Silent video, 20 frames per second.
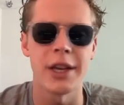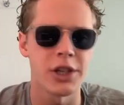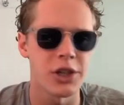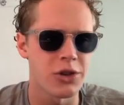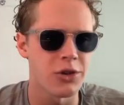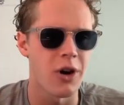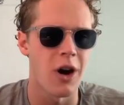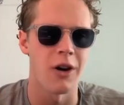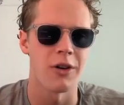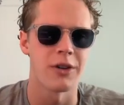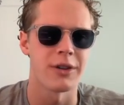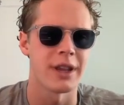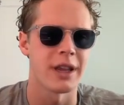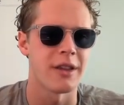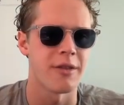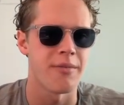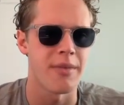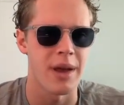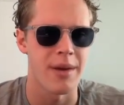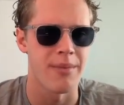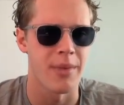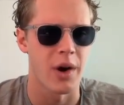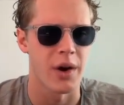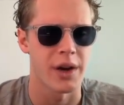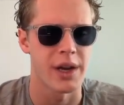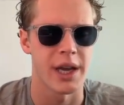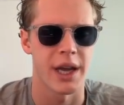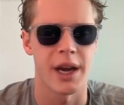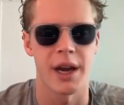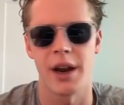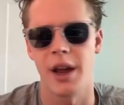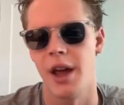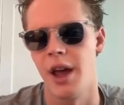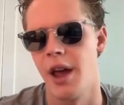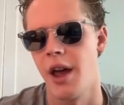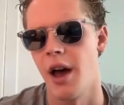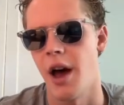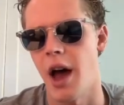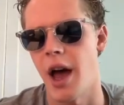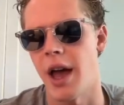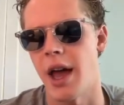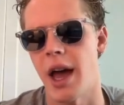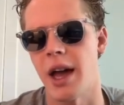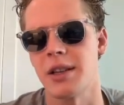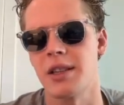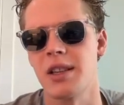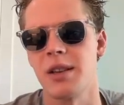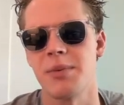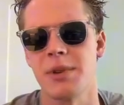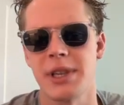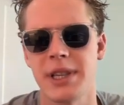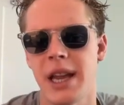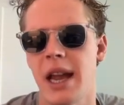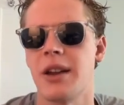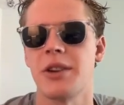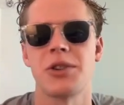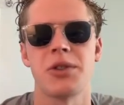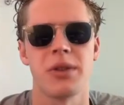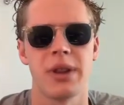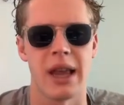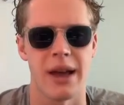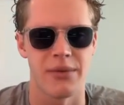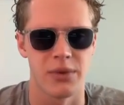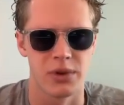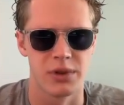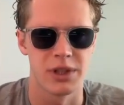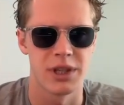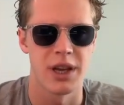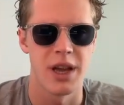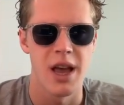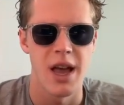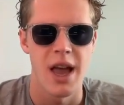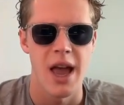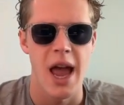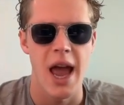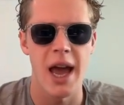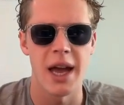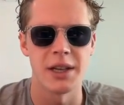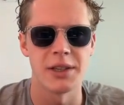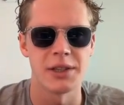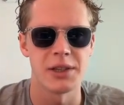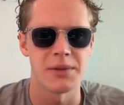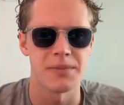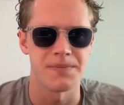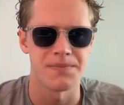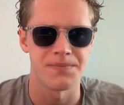stronger than the meme market at substantial levels. And